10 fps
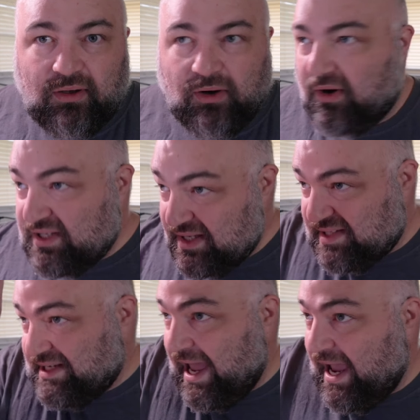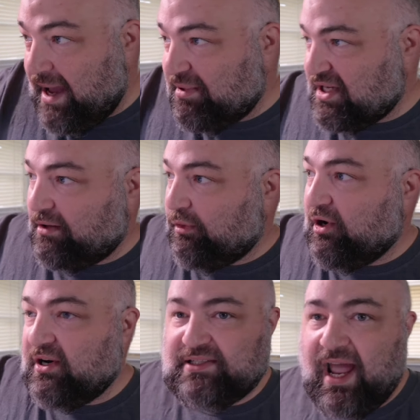or it's a tab, it's like the
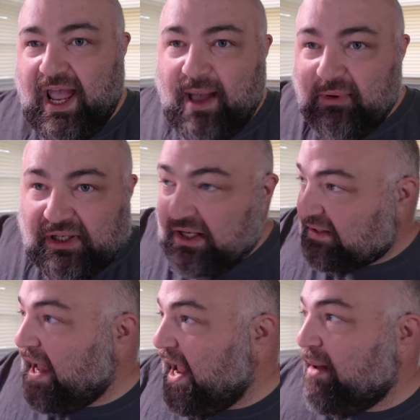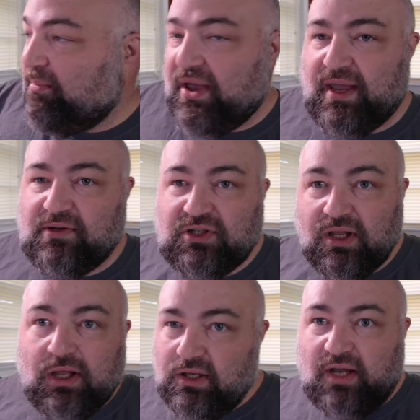third tab on the little tab page.
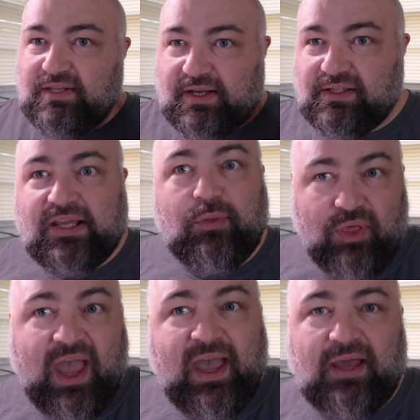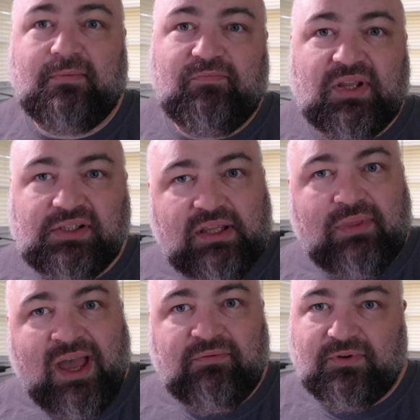Yeah, yeah, click that. Click
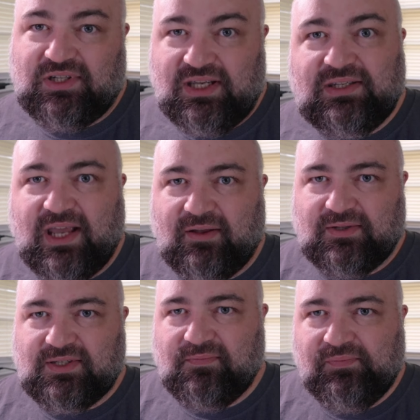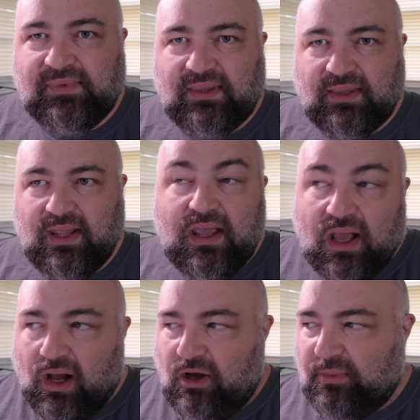that for details.
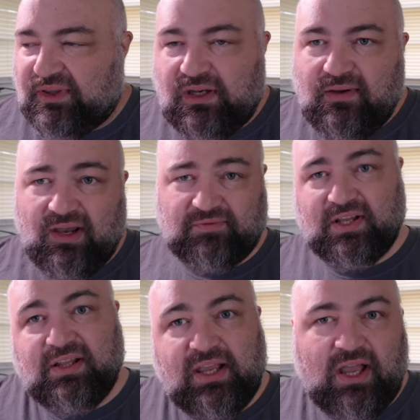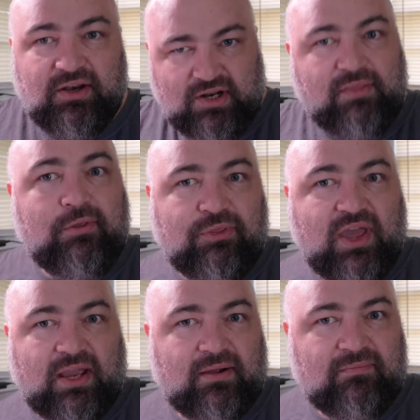Oh, but then you have to click another
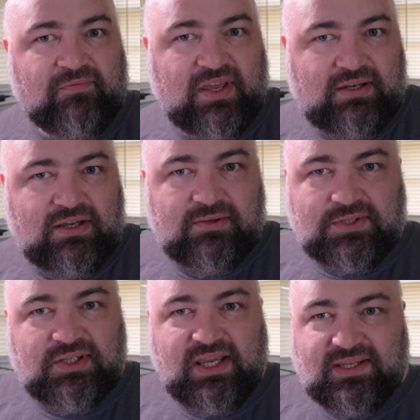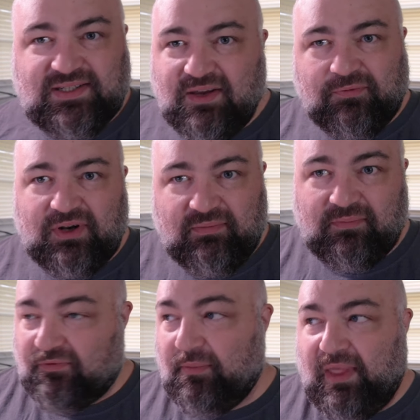thing that usually is different
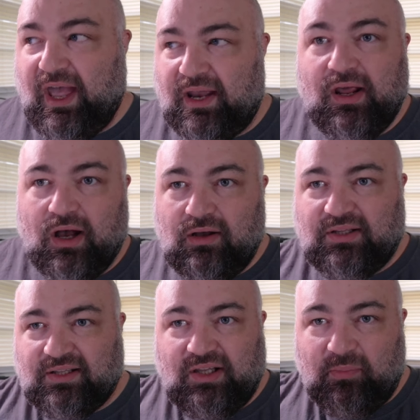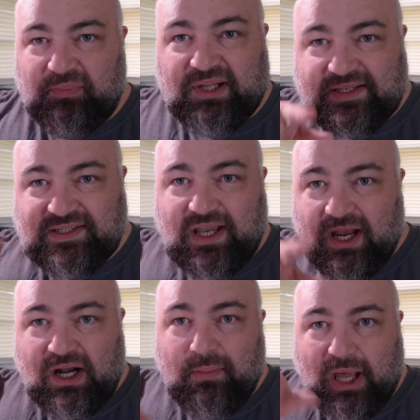from that. Oh, like a little plus
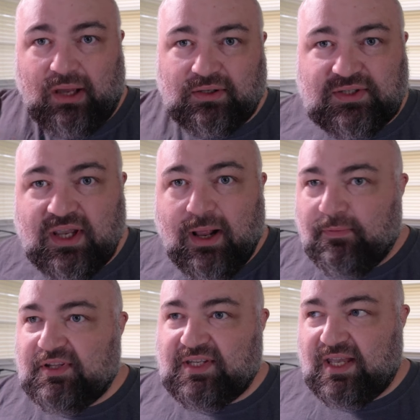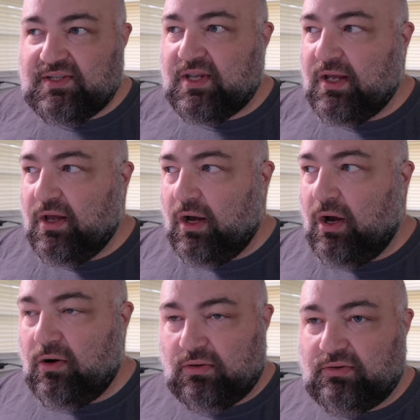sign in a box that says,
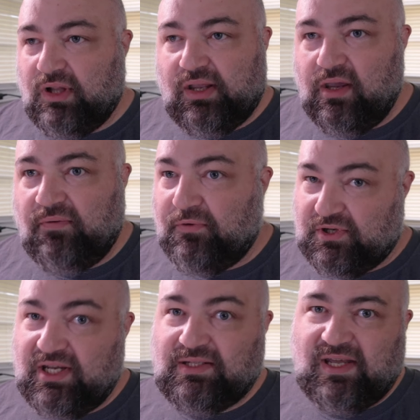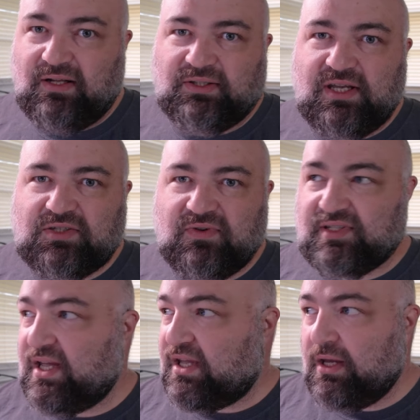oh, click here for detailed history. It's like,